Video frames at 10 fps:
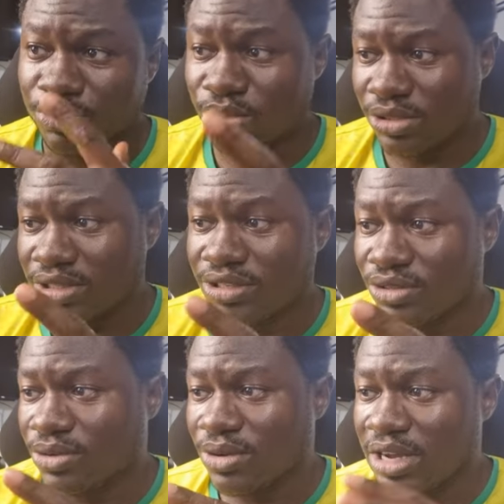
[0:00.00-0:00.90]
process
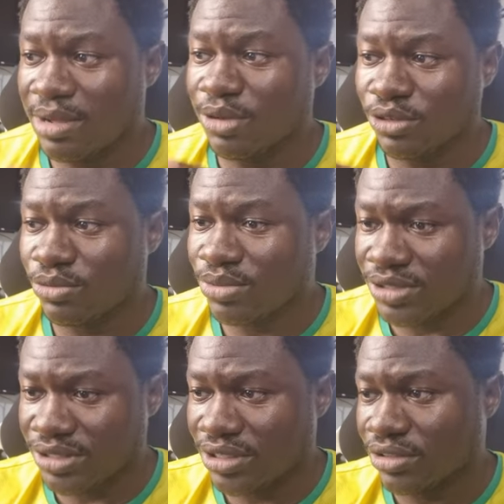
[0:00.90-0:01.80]
your coming to
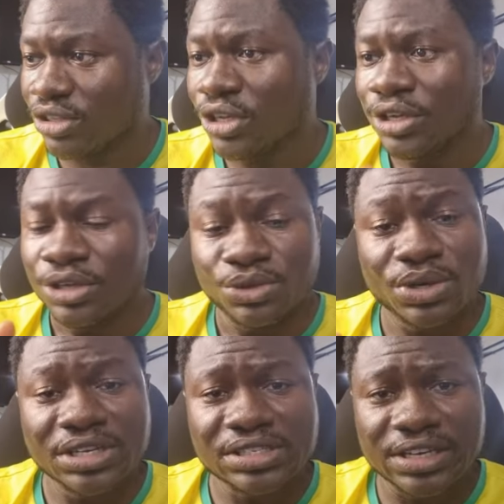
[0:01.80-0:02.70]
Brazil, you
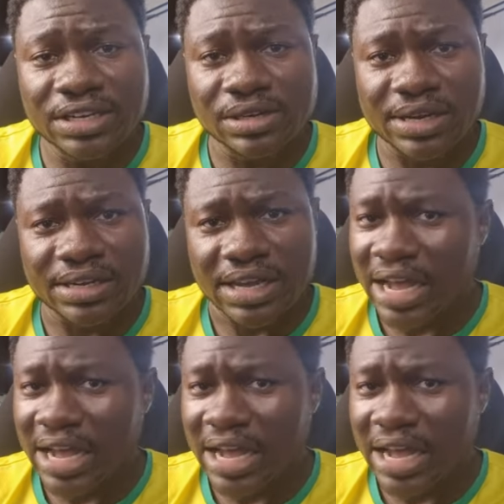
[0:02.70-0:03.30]
can take a look at